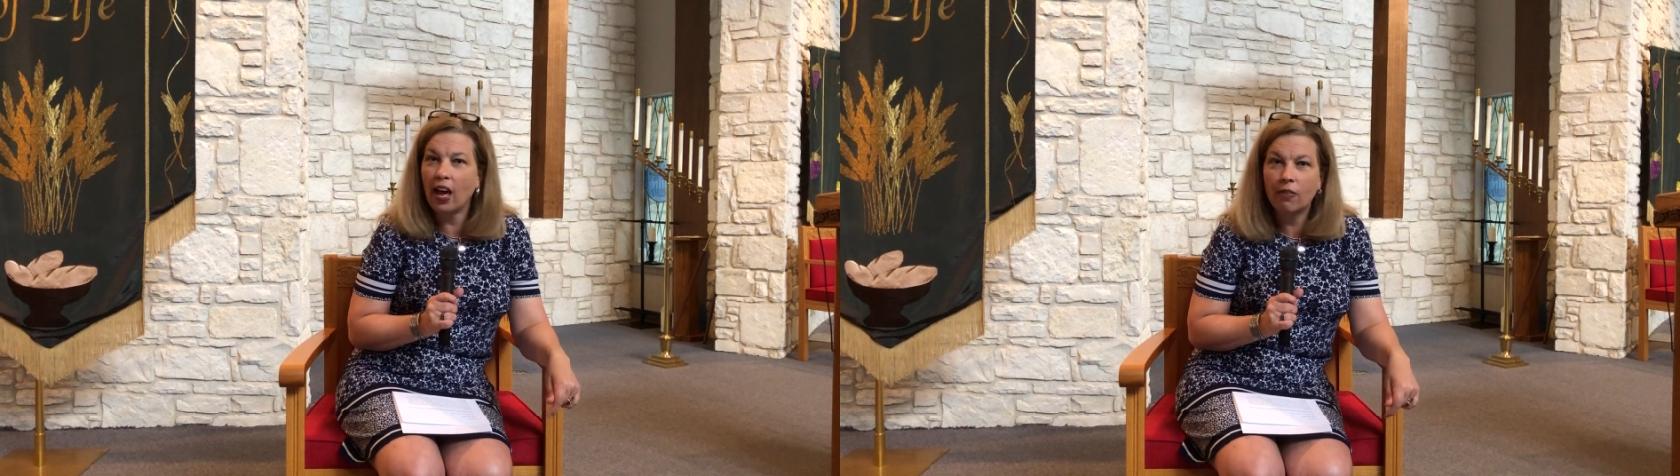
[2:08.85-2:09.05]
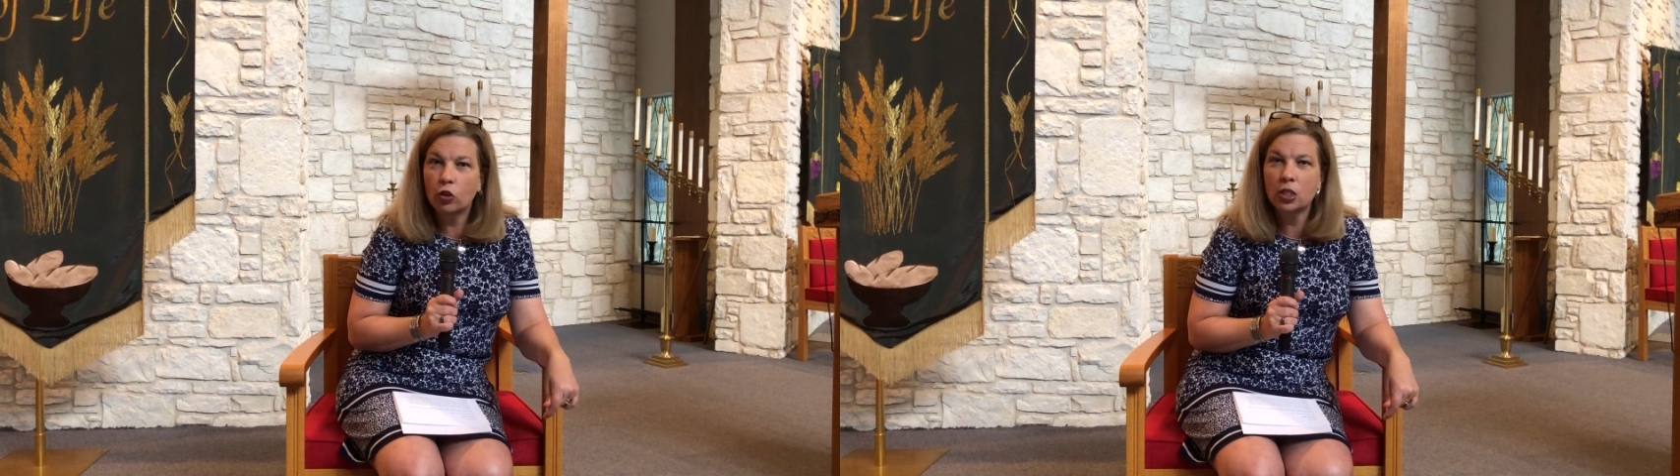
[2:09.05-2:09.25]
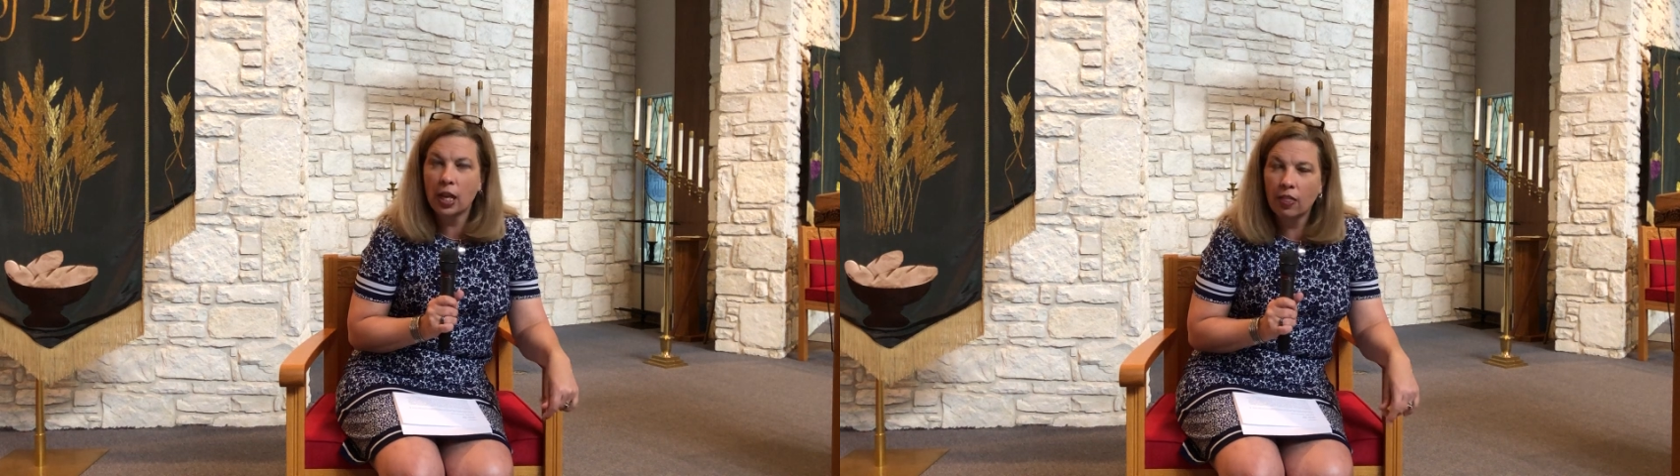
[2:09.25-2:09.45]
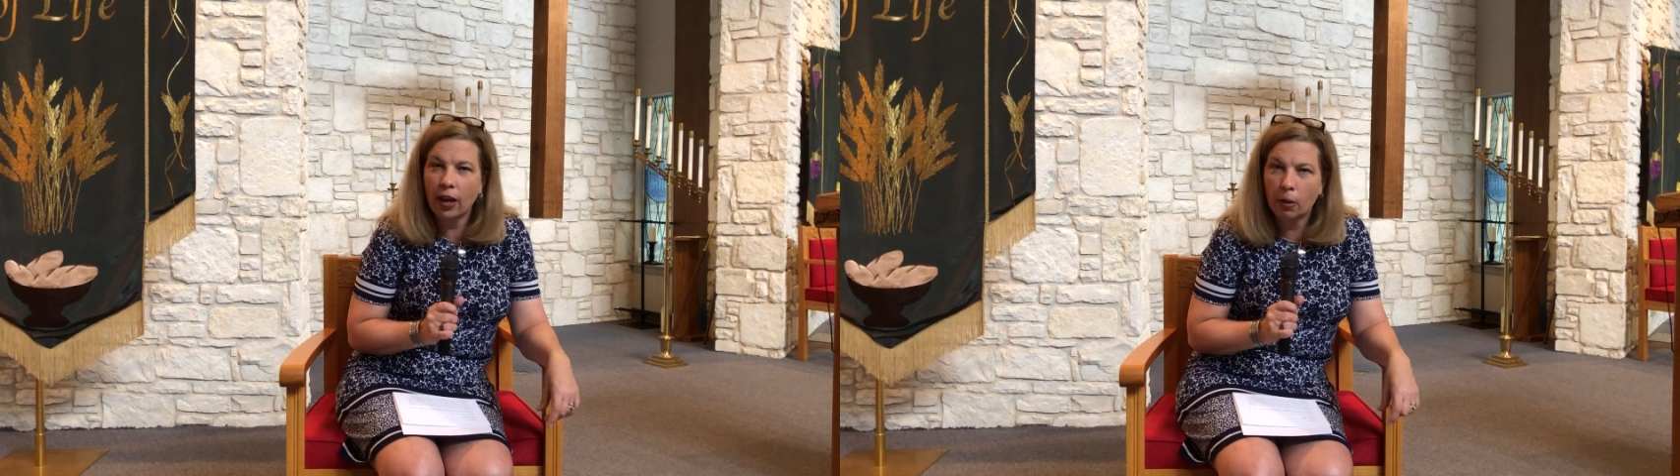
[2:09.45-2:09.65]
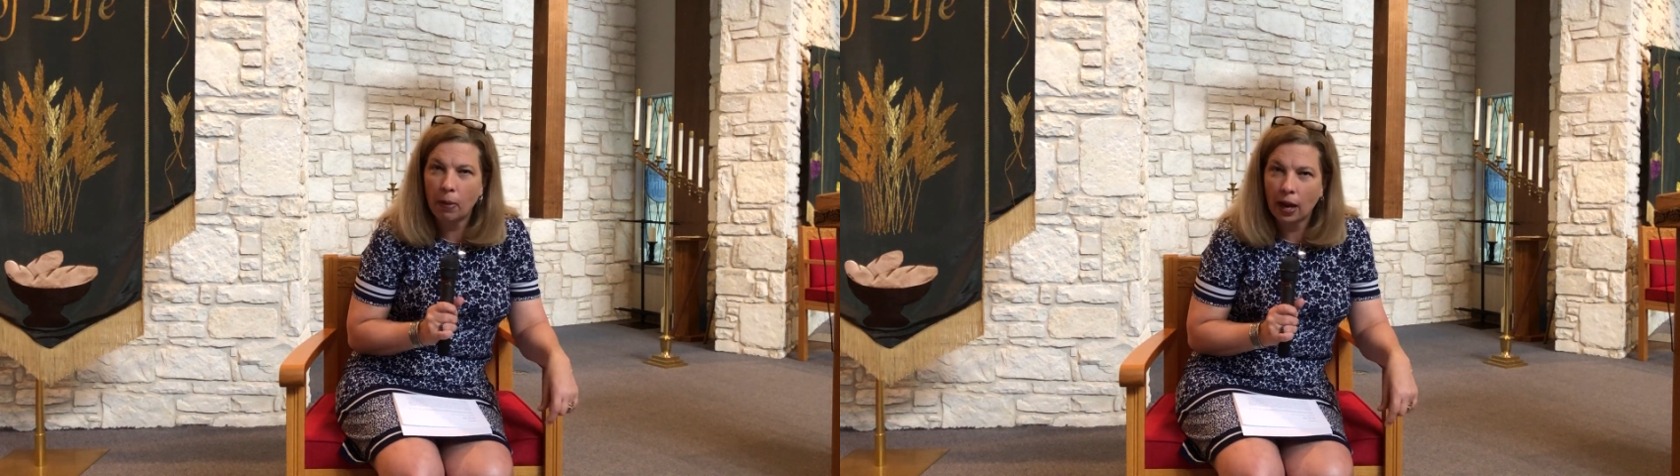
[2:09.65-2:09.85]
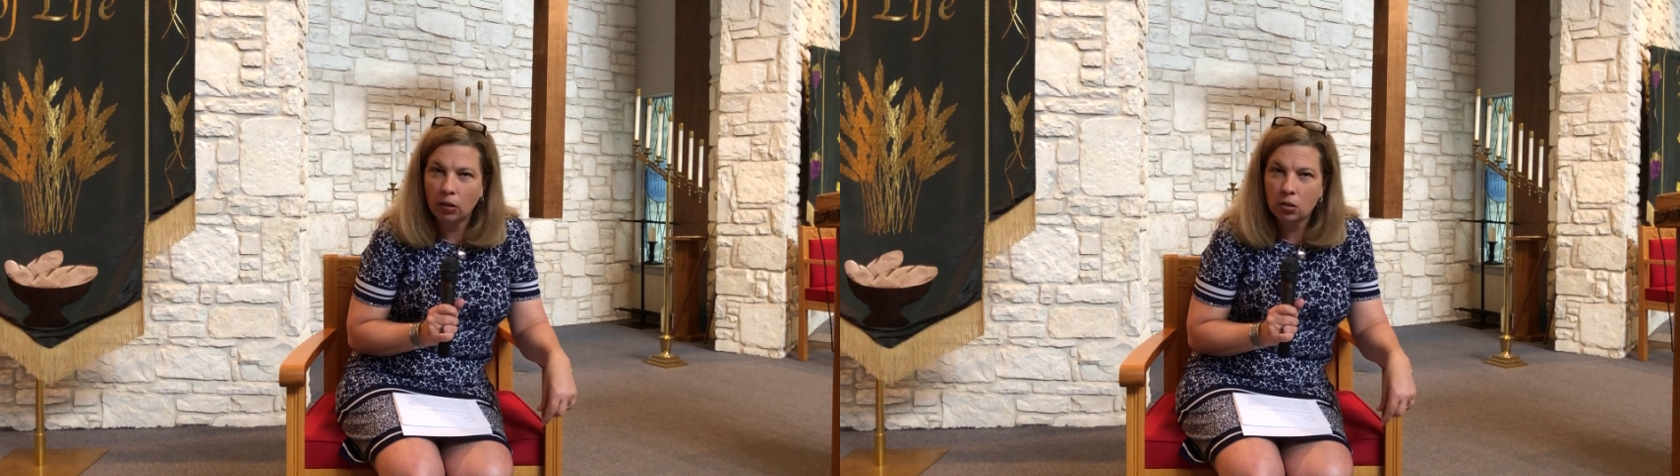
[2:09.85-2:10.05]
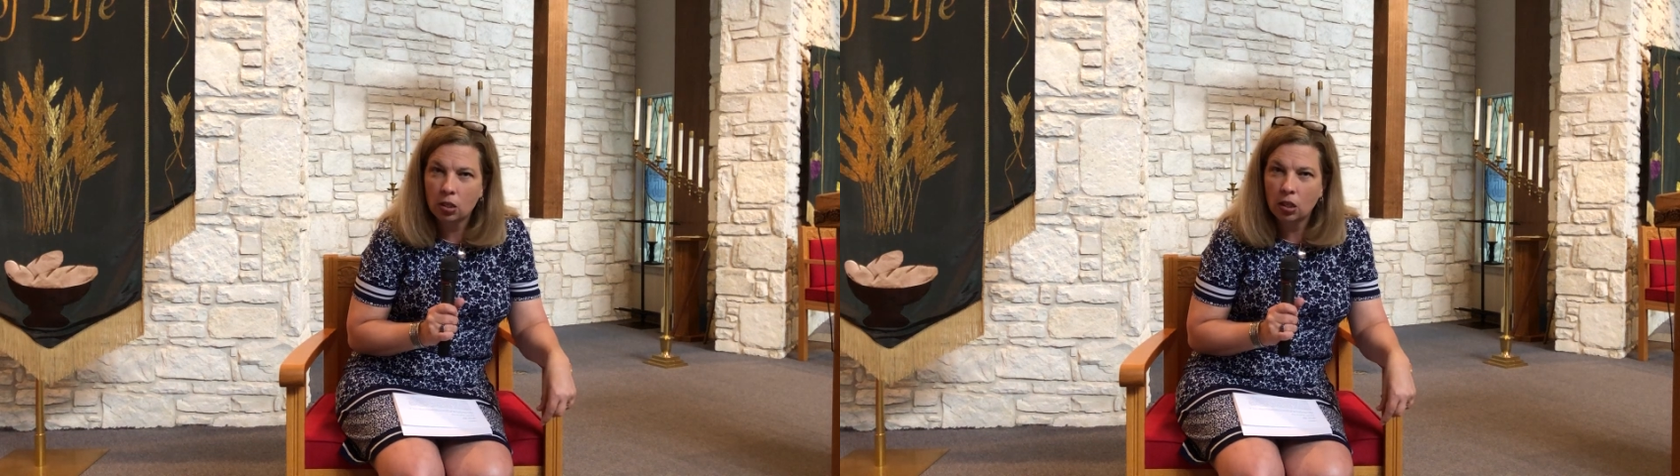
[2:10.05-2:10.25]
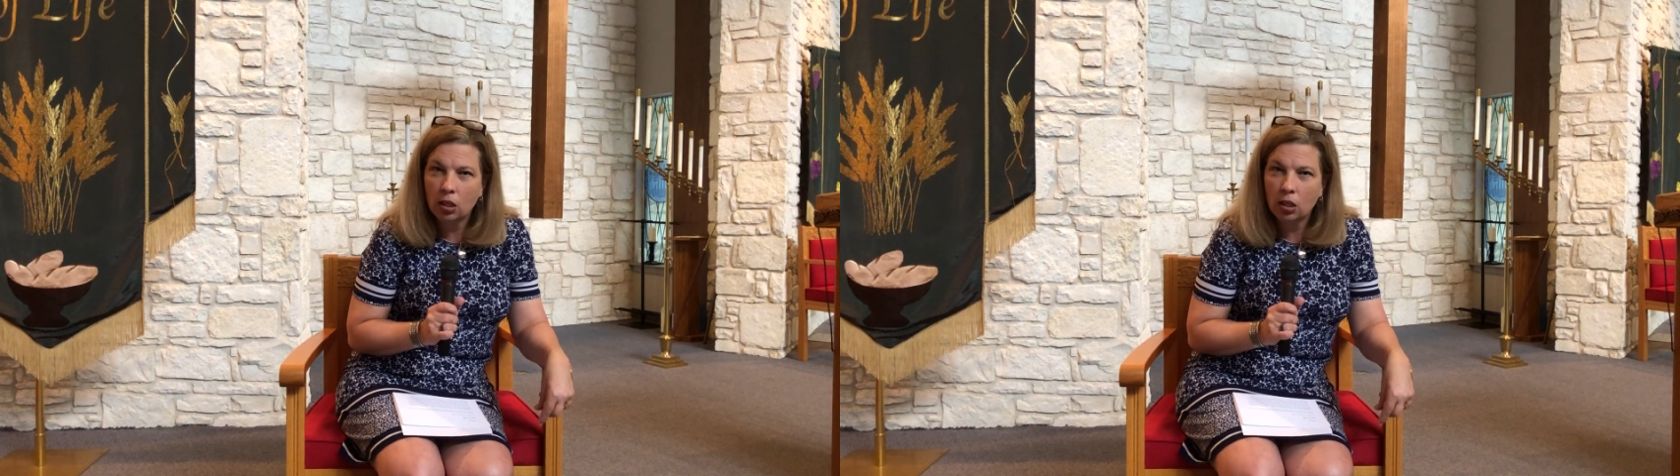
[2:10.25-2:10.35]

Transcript: ever say that about.